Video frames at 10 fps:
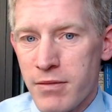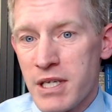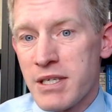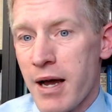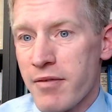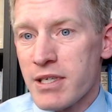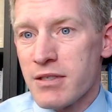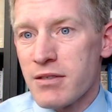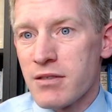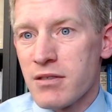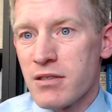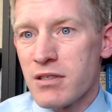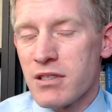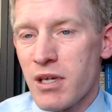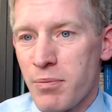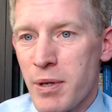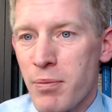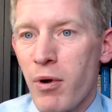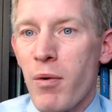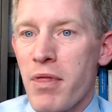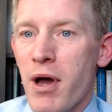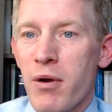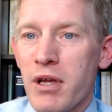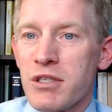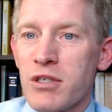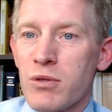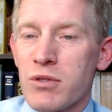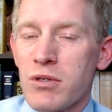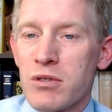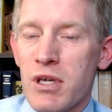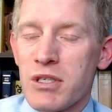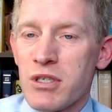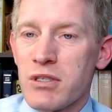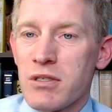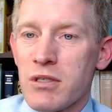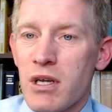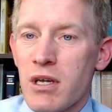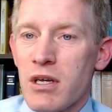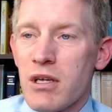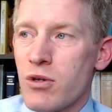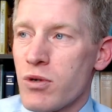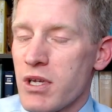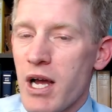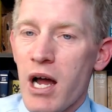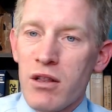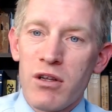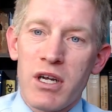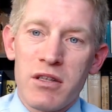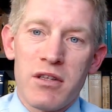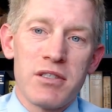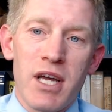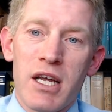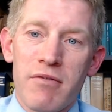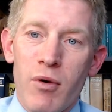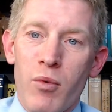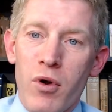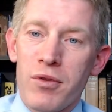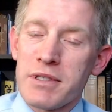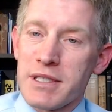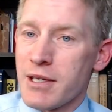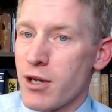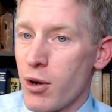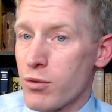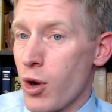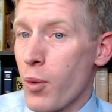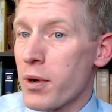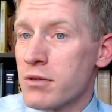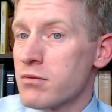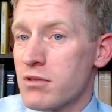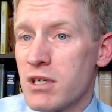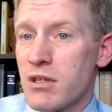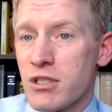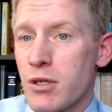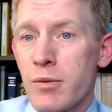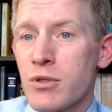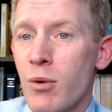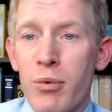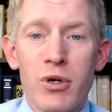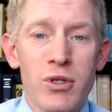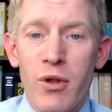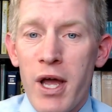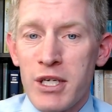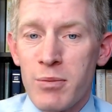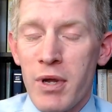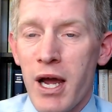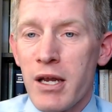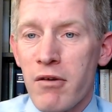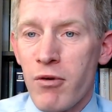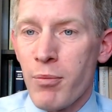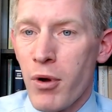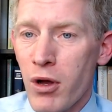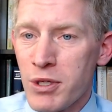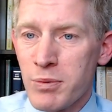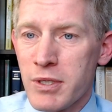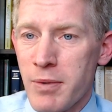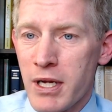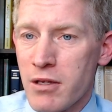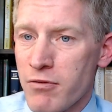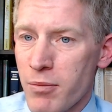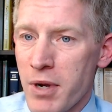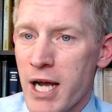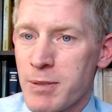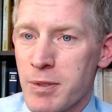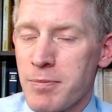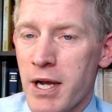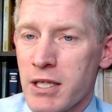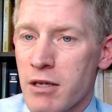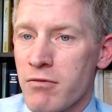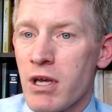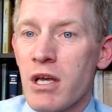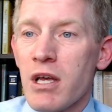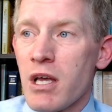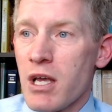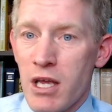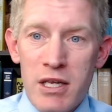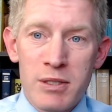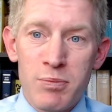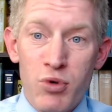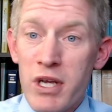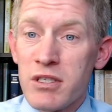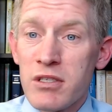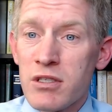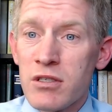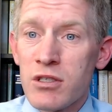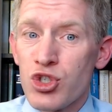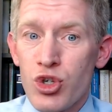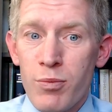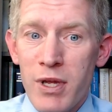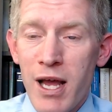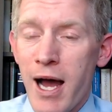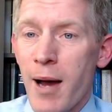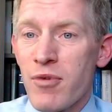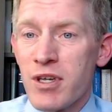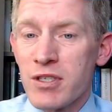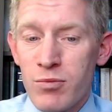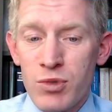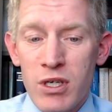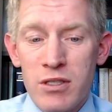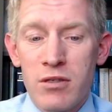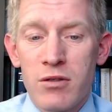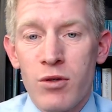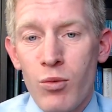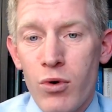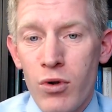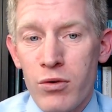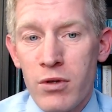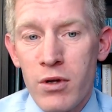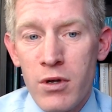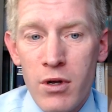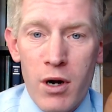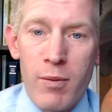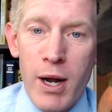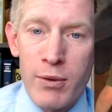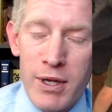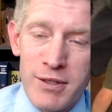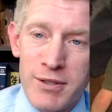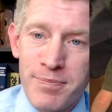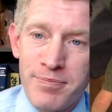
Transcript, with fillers: it's obvious. He's saying people are without excuse. There's, it just you cannot look at the design of our world and say no no one did this there was no personal action behind it from paul's perspective from god's perspective his presence should be obvious from just the world around us